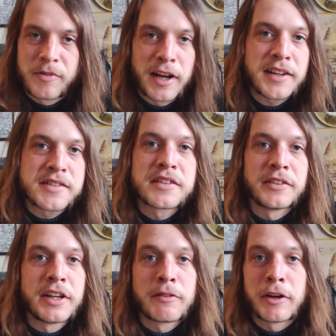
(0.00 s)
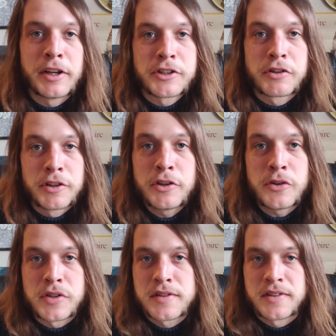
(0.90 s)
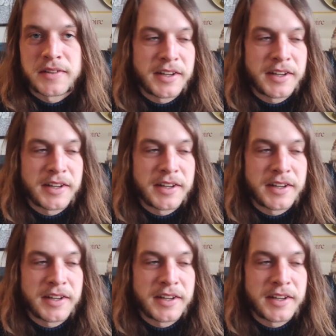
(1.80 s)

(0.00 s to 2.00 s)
constantly reintroduced,